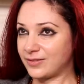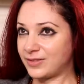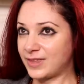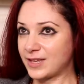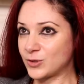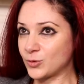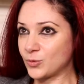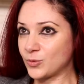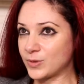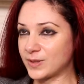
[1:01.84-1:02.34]

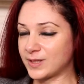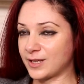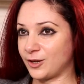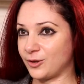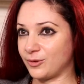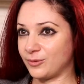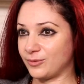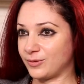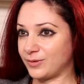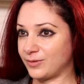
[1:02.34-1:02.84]
There's
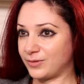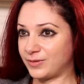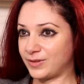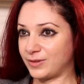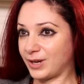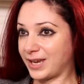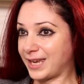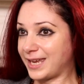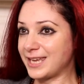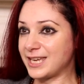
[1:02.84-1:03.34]
also
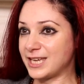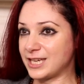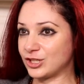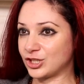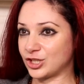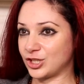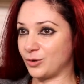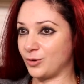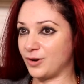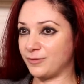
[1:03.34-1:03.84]
the key
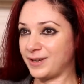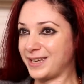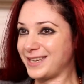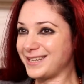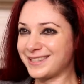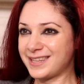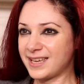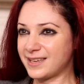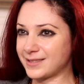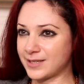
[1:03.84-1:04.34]
issue of,
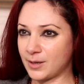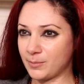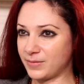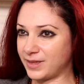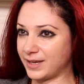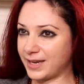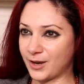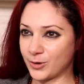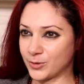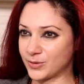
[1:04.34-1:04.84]
is there
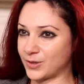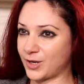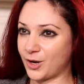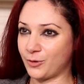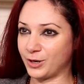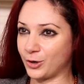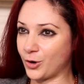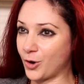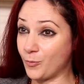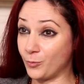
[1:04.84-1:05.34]
something else
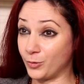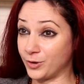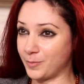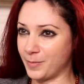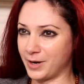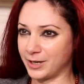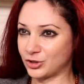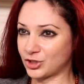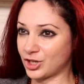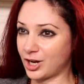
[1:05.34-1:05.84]
going on with
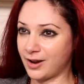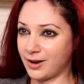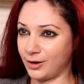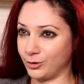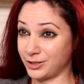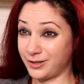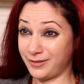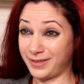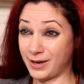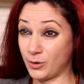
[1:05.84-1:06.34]
my
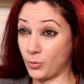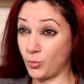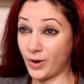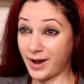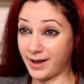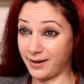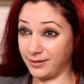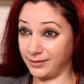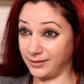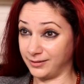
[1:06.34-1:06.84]
child? Are they
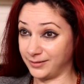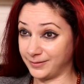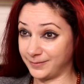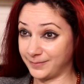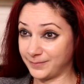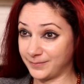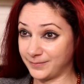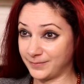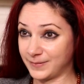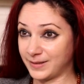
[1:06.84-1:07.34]
well?
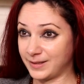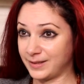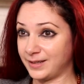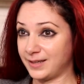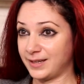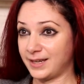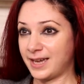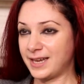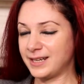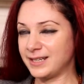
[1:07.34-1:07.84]

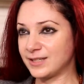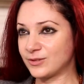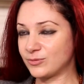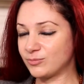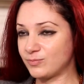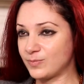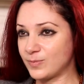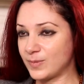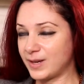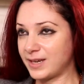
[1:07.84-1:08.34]
And I
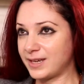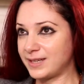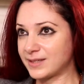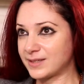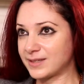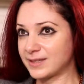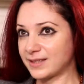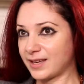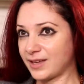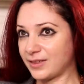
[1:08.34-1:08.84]

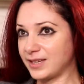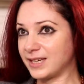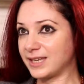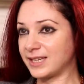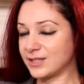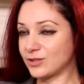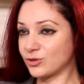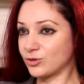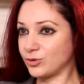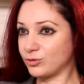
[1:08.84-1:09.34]

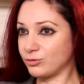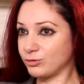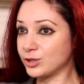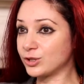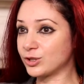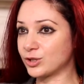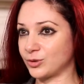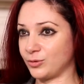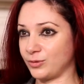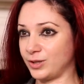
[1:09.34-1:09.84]
think it's
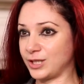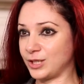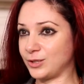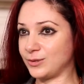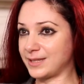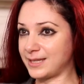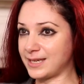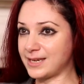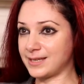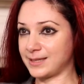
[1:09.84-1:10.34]
crucial that
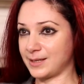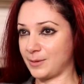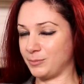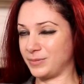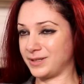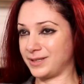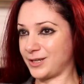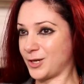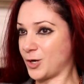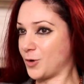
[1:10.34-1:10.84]
you see
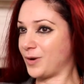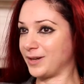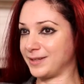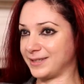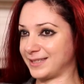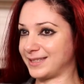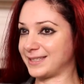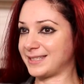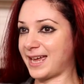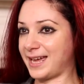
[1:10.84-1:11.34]
somebody who
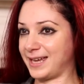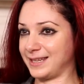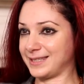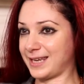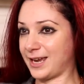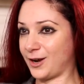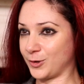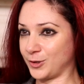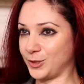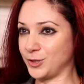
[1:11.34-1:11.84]

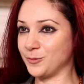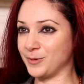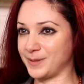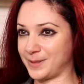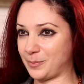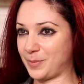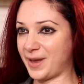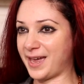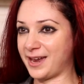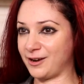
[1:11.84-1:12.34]
understands how you
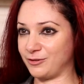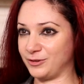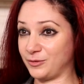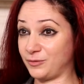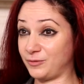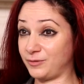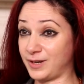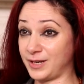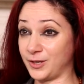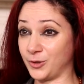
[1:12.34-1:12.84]
as a
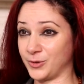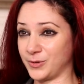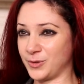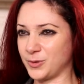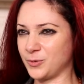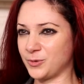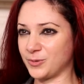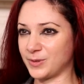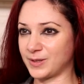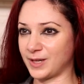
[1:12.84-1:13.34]
parent feels,
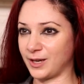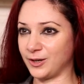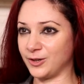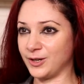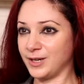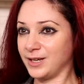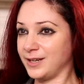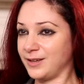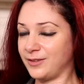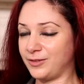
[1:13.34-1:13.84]
and also
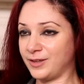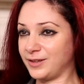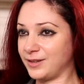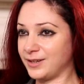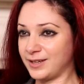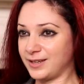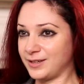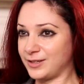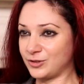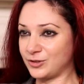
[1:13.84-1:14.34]
that
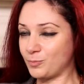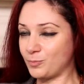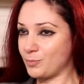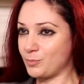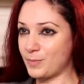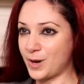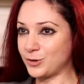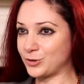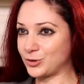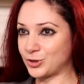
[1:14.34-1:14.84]

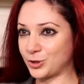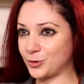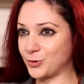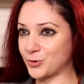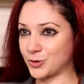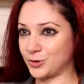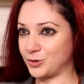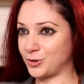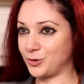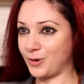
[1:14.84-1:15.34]
most
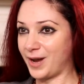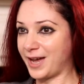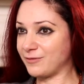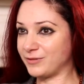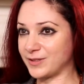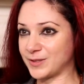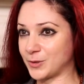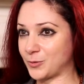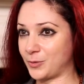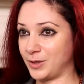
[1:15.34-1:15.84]
children who
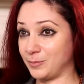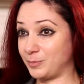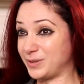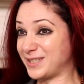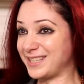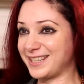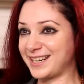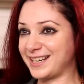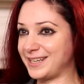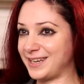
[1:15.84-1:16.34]
have a squint,
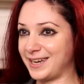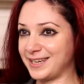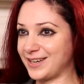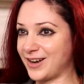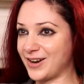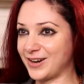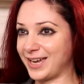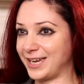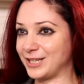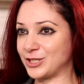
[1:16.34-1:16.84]
particularly at a
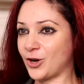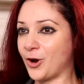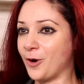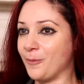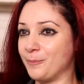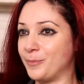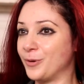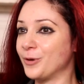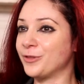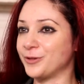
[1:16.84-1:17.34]
young age,
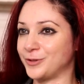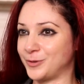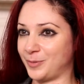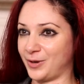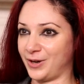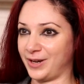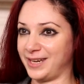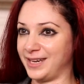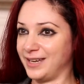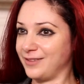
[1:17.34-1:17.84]
aren't bothered
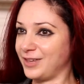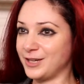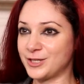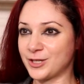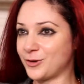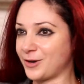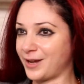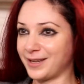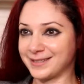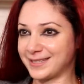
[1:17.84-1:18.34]
by it. They
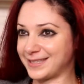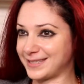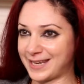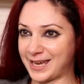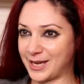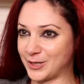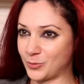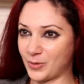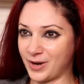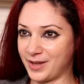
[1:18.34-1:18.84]
don't
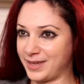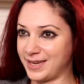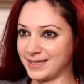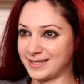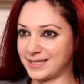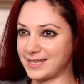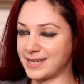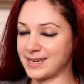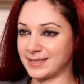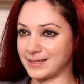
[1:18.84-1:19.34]
understand why they're
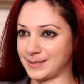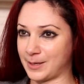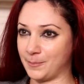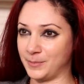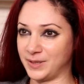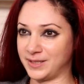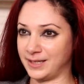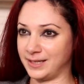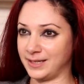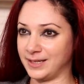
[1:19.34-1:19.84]
seeing
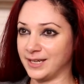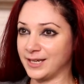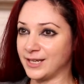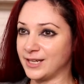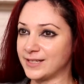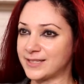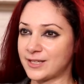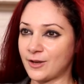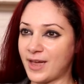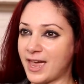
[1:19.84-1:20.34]
somebody.
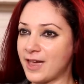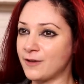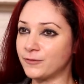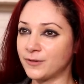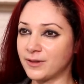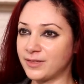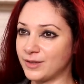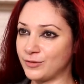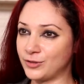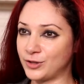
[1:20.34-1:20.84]
So
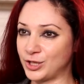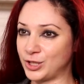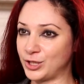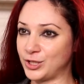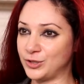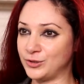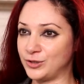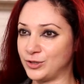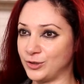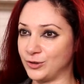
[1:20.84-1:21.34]
everything that
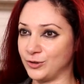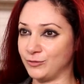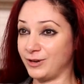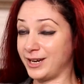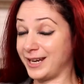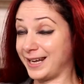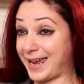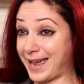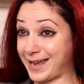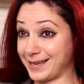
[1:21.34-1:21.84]
you do
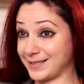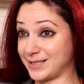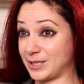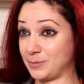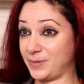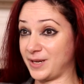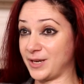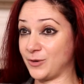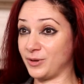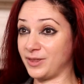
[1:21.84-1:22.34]
really has
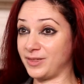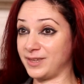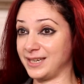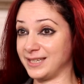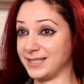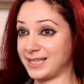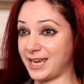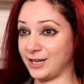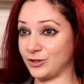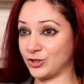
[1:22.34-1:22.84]
to be with the
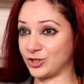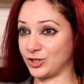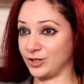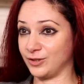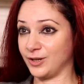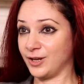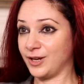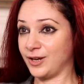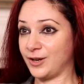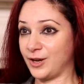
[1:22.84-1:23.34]

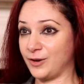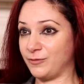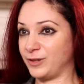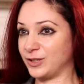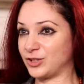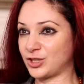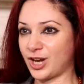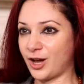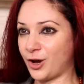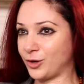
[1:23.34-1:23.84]
intention of
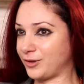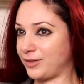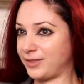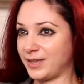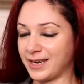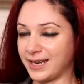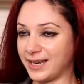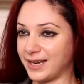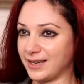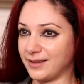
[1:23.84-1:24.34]
the child
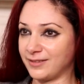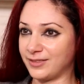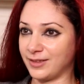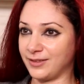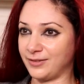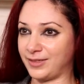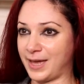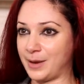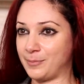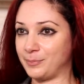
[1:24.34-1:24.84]
thinking
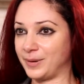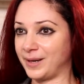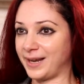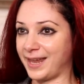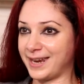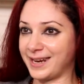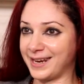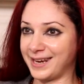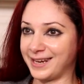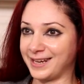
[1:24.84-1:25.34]
that they're
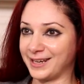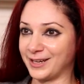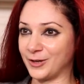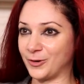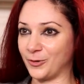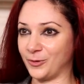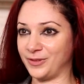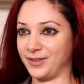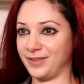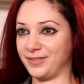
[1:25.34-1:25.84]

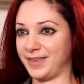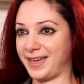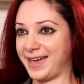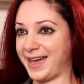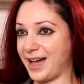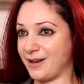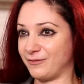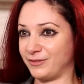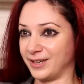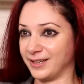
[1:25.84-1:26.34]
playing or that they're
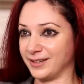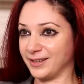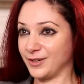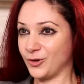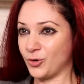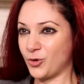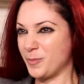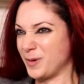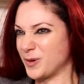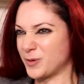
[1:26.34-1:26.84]
having
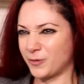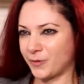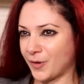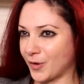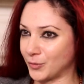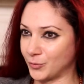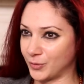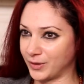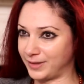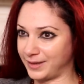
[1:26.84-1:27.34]
almost
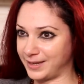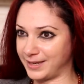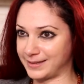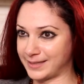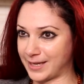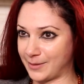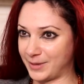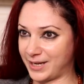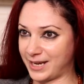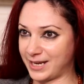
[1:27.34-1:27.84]
fun with the
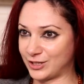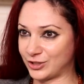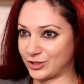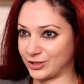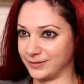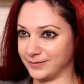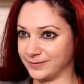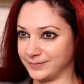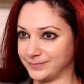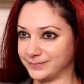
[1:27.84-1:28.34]

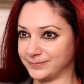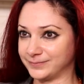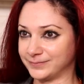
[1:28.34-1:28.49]
examination.